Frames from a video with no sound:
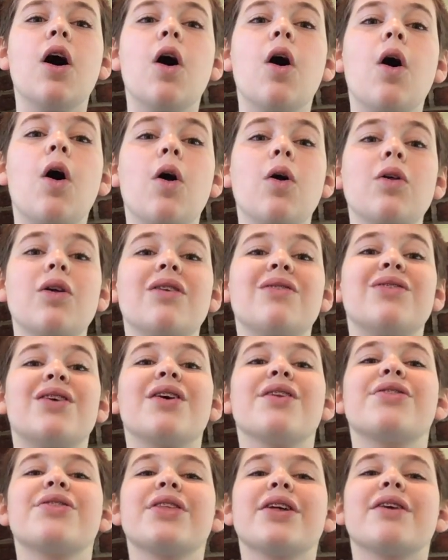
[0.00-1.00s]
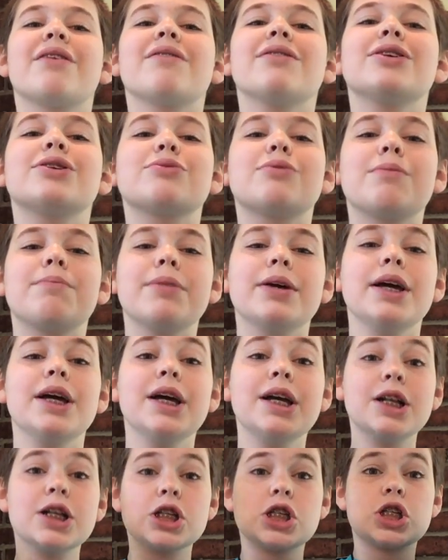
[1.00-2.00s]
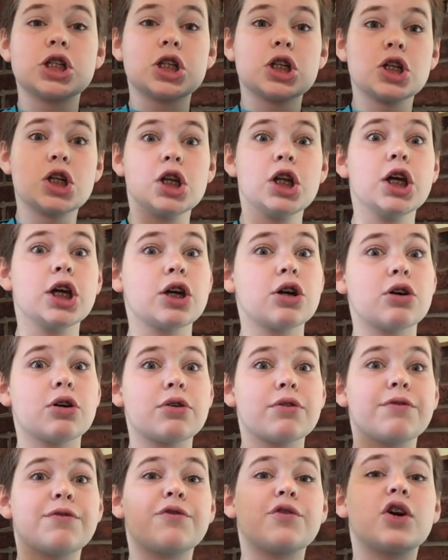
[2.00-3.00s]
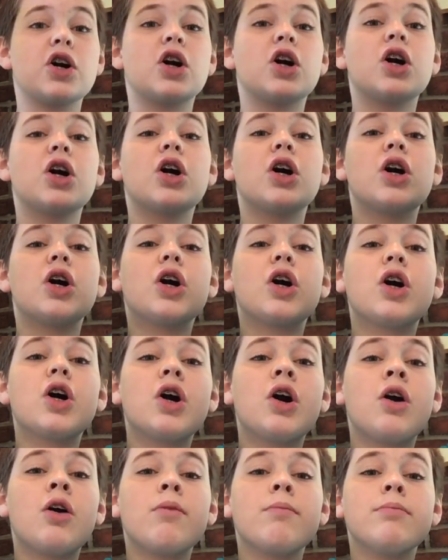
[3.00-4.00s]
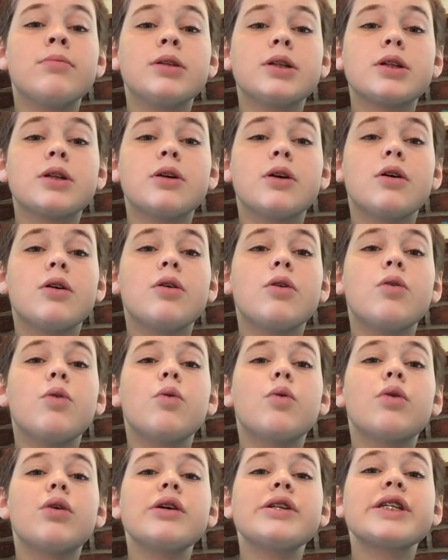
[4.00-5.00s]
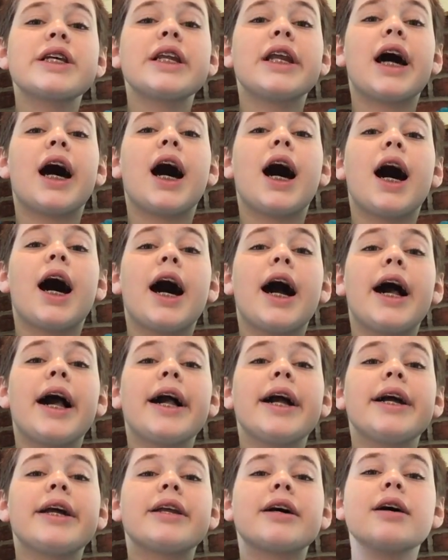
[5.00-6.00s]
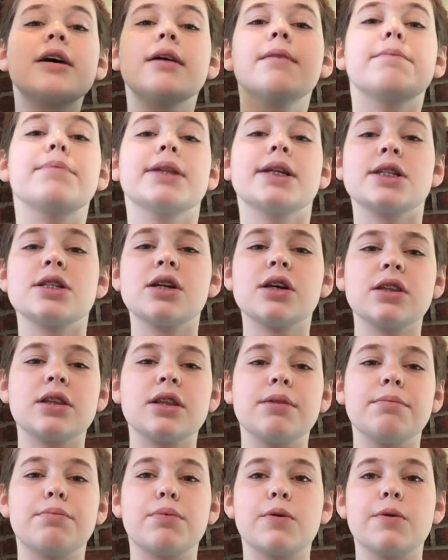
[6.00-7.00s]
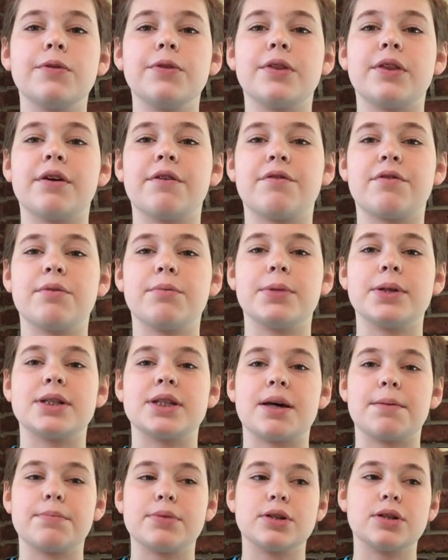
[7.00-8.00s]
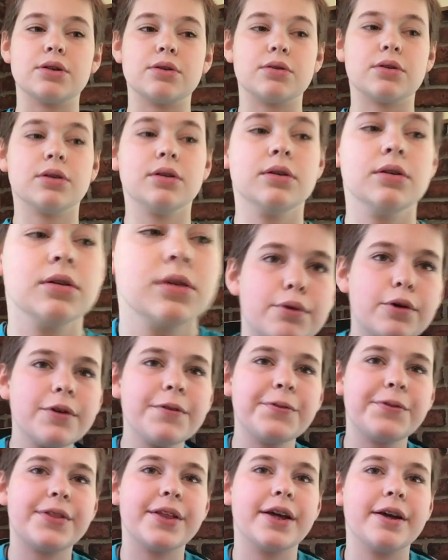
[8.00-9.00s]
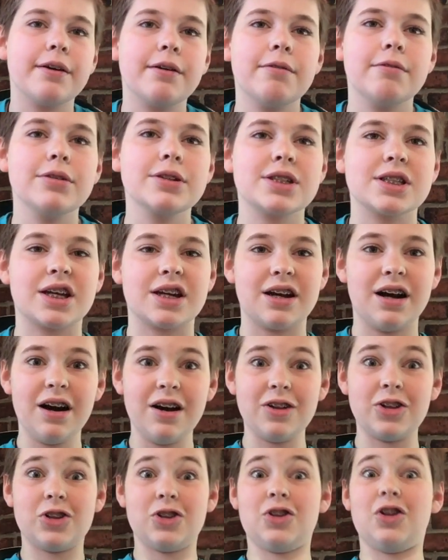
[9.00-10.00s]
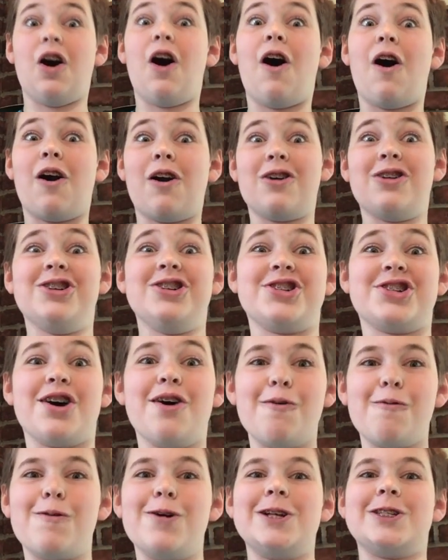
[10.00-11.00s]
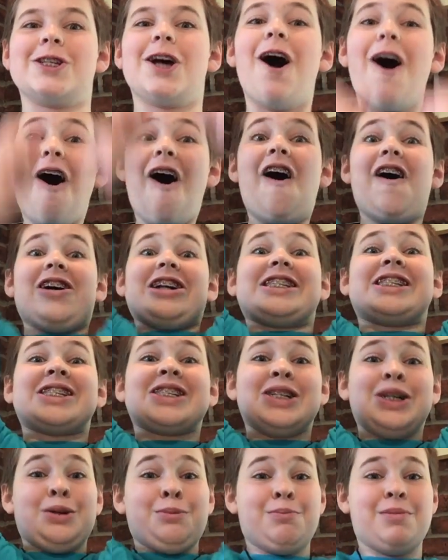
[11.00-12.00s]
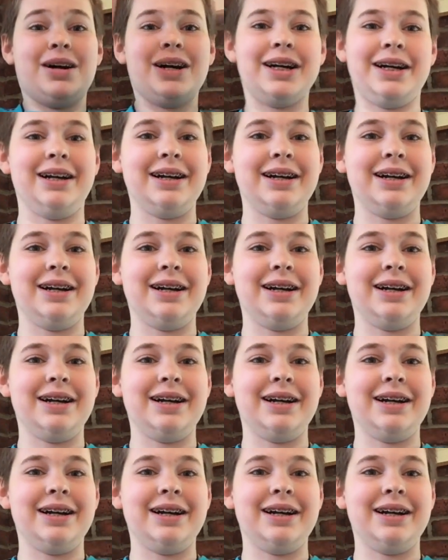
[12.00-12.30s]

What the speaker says: All of our theories will be instantly confirmed or denied. But that's not the important thing from this episode. The important thing was that Lars was awesome.